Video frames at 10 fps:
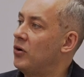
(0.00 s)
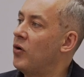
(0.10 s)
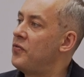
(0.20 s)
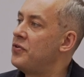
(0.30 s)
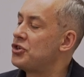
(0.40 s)

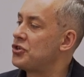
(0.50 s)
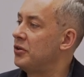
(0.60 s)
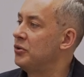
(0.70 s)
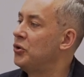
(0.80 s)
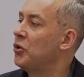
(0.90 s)

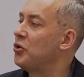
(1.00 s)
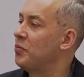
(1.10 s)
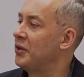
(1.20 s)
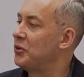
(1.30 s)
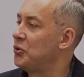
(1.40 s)
official
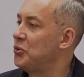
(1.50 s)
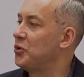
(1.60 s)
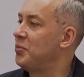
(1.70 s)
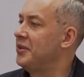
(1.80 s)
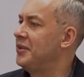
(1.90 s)
document on
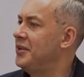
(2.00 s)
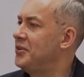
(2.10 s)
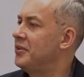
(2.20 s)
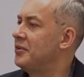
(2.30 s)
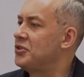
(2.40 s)
European
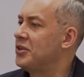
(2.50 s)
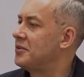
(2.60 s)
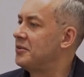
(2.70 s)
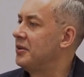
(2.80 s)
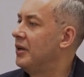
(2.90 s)
identity
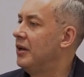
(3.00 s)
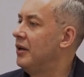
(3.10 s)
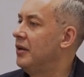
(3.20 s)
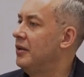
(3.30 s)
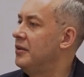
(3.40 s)
just
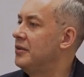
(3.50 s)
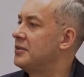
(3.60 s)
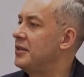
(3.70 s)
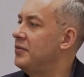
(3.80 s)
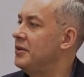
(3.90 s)
in the
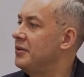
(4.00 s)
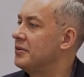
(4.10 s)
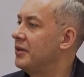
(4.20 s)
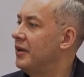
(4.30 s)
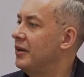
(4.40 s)

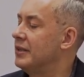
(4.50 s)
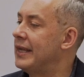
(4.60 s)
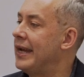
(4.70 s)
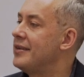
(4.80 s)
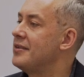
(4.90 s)
70s,
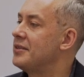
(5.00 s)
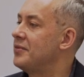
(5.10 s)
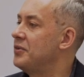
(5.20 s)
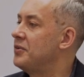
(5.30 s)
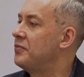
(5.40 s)

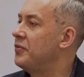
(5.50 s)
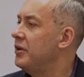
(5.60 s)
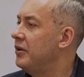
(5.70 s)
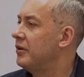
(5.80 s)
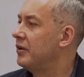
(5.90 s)

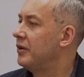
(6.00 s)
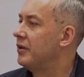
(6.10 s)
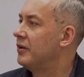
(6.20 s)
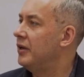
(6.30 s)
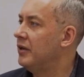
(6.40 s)
1973,
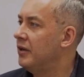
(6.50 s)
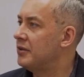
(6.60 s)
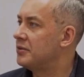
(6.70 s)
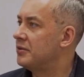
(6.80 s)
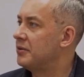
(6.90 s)
I
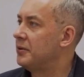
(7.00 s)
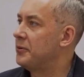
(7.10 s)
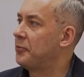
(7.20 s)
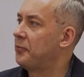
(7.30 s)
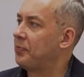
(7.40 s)
guess
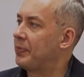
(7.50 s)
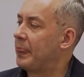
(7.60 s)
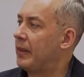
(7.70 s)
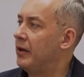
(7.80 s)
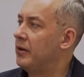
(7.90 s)

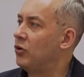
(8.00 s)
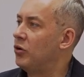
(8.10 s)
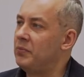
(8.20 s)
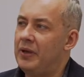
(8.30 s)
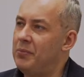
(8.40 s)
uh,
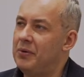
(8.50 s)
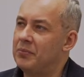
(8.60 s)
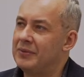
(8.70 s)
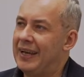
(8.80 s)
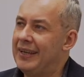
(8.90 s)
or maybe
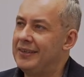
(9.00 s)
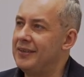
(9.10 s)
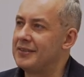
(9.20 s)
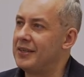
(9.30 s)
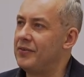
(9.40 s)

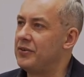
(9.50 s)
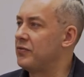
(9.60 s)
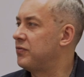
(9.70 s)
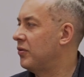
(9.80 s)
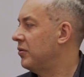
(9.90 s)

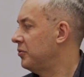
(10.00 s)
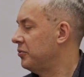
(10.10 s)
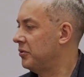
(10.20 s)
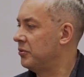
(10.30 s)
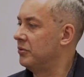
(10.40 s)
1974, you
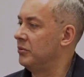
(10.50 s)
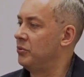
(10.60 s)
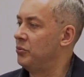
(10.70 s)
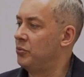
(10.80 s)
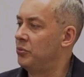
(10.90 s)

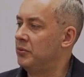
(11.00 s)
know,